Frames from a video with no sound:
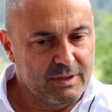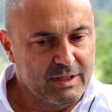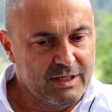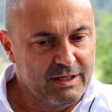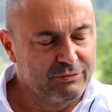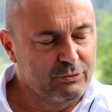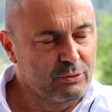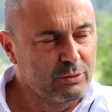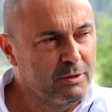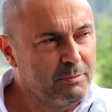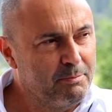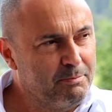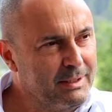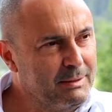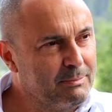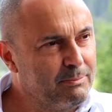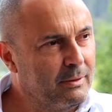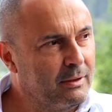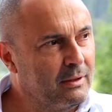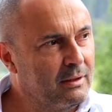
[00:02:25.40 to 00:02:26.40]
give to the
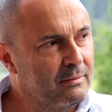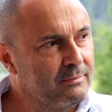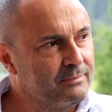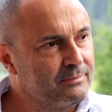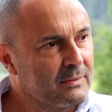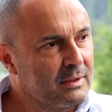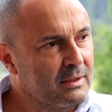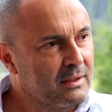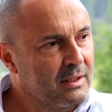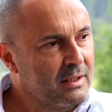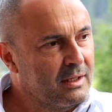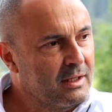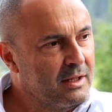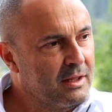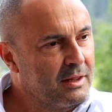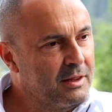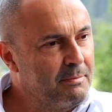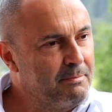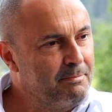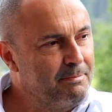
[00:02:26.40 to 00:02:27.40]
people
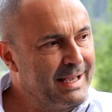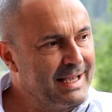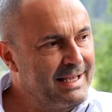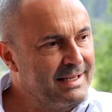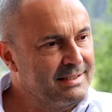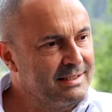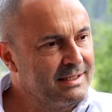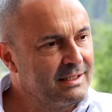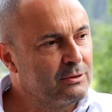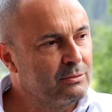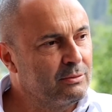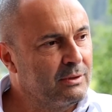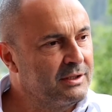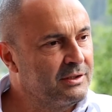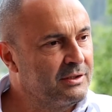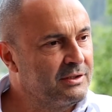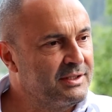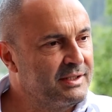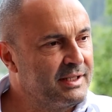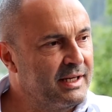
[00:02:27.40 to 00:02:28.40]
the basic to
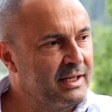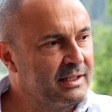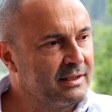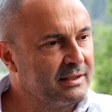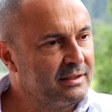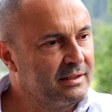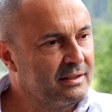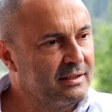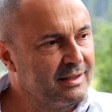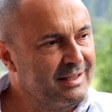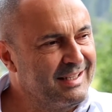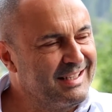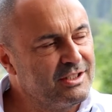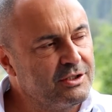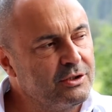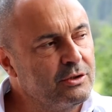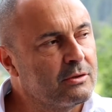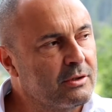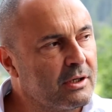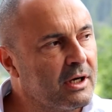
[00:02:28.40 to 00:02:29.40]
understand this
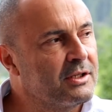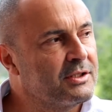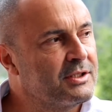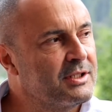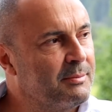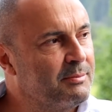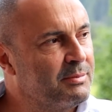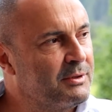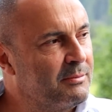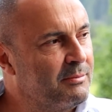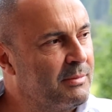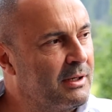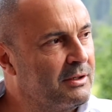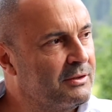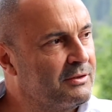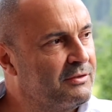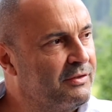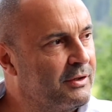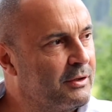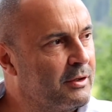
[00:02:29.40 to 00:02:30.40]
new concept
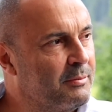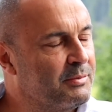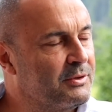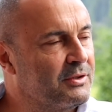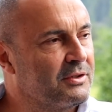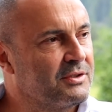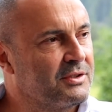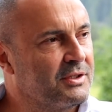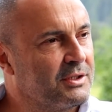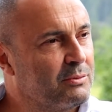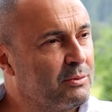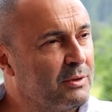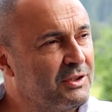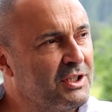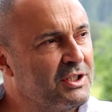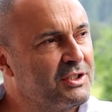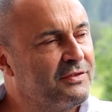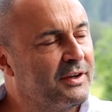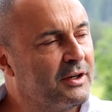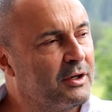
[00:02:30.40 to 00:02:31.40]
about ferroptosis. What
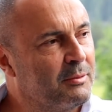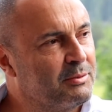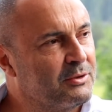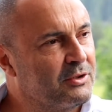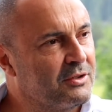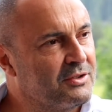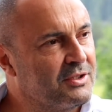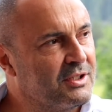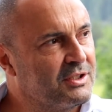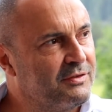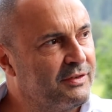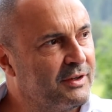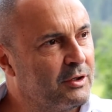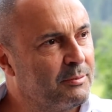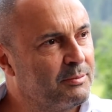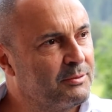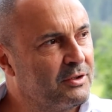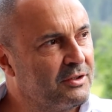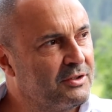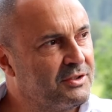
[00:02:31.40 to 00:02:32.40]
is ferroptosis?
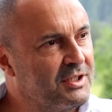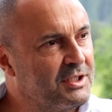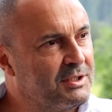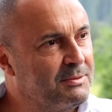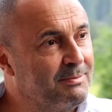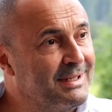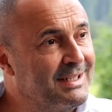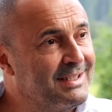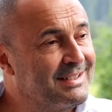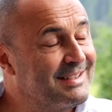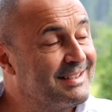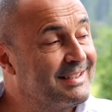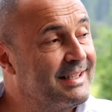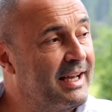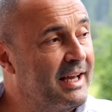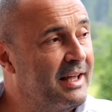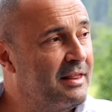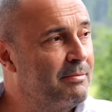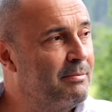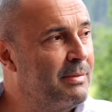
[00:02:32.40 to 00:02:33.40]
Ferroptosis means
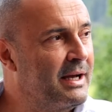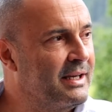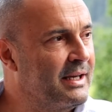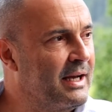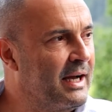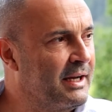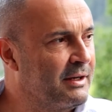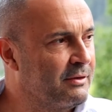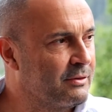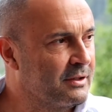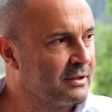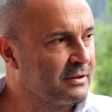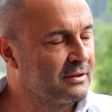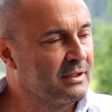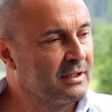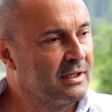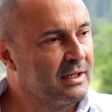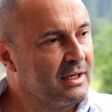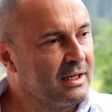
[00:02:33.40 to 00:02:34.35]
death by iron.